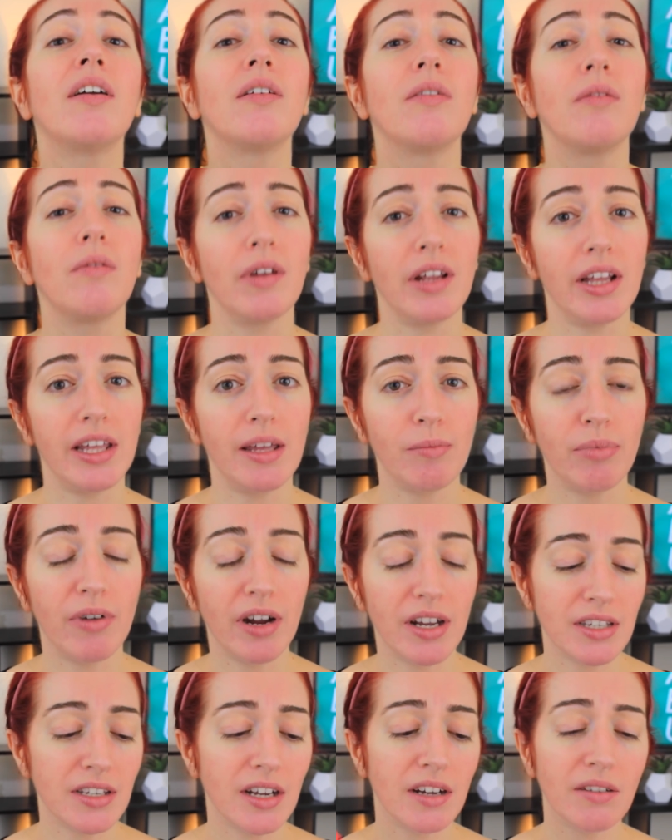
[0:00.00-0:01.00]
really
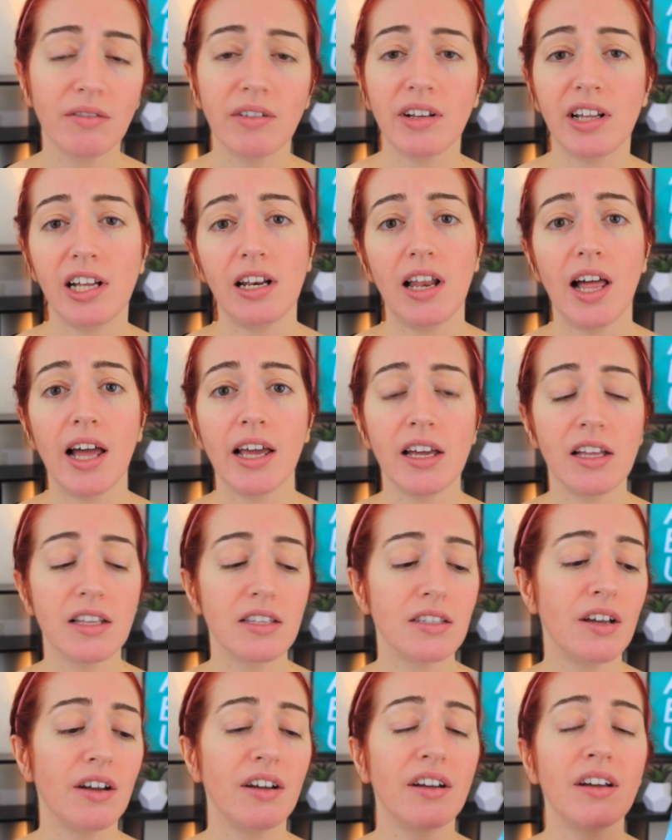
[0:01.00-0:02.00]
impressed. I really like it.
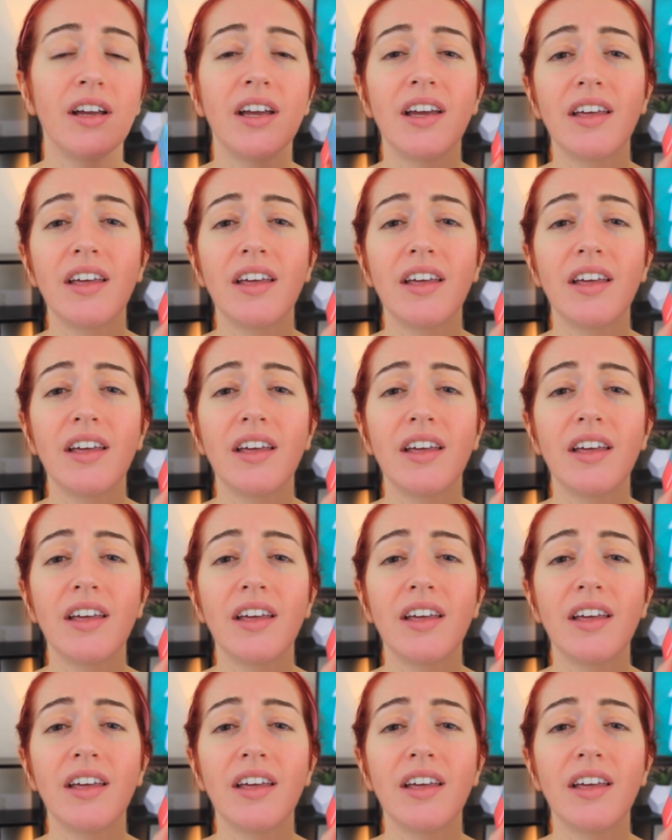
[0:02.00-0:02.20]
So